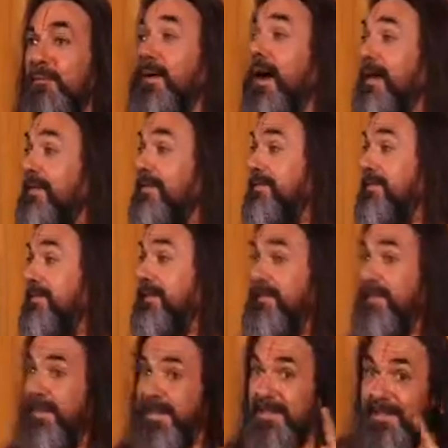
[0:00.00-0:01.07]
But
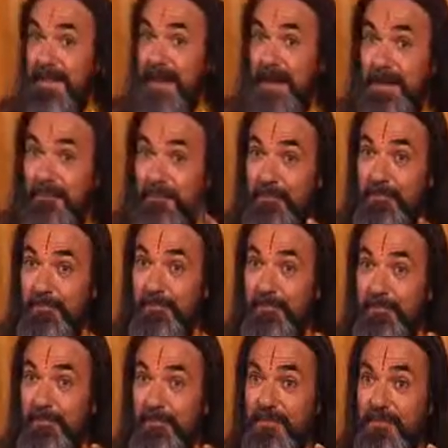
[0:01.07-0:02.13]
in their time,
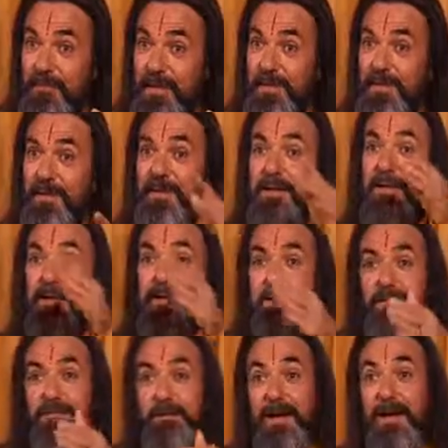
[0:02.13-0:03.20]

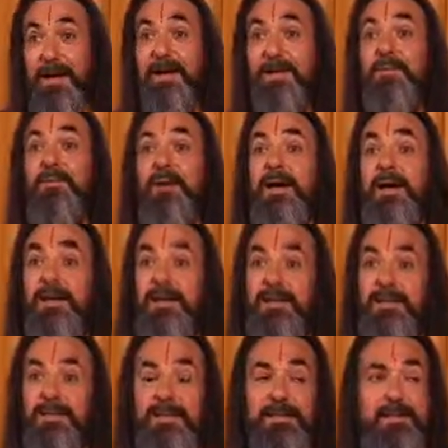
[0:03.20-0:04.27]
faded away.